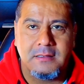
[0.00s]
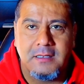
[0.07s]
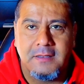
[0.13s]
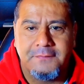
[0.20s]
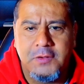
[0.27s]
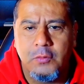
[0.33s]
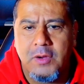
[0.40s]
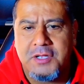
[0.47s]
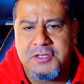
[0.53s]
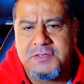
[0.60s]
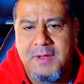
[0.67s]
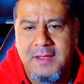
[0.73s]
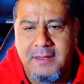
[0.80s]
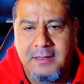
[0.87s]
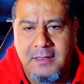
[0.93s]
if you watch
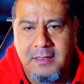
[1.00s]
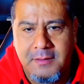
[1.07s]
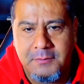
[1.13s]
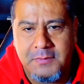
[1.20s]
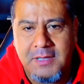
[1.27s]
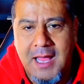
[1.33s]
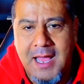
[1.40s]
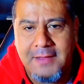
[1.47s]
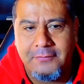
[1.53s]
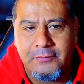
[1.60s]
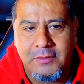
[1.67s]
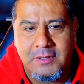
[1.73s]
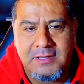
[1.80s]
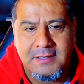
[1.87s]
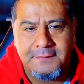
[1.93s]
my live
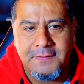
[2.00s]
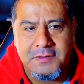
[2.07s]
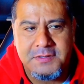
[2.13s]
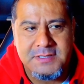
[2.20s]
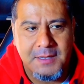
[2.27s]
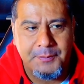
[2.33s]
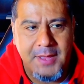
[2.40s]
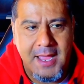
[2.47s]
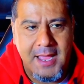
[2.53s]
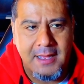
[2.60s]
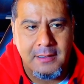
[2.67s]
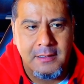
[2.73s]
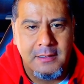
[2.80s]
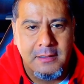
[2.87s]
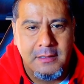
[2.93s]
with InfoSec
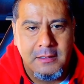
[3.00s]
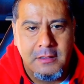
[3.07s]
Pat,